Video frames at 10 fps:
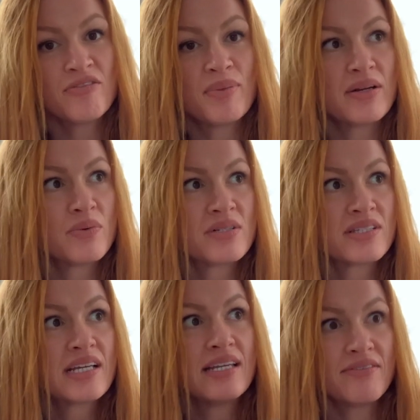but it was
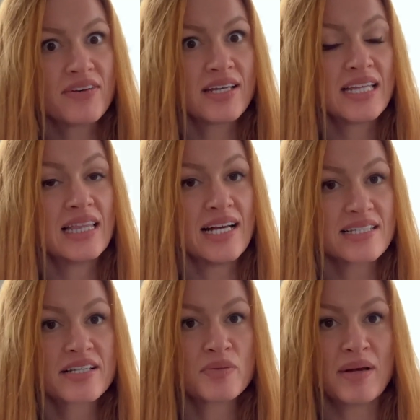significantly less
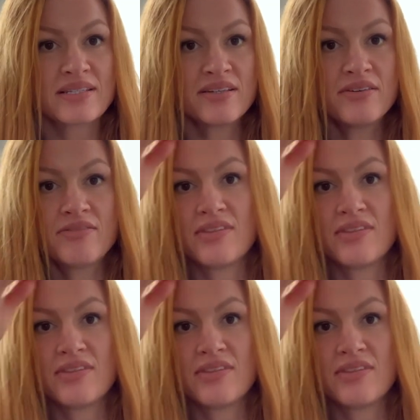expensive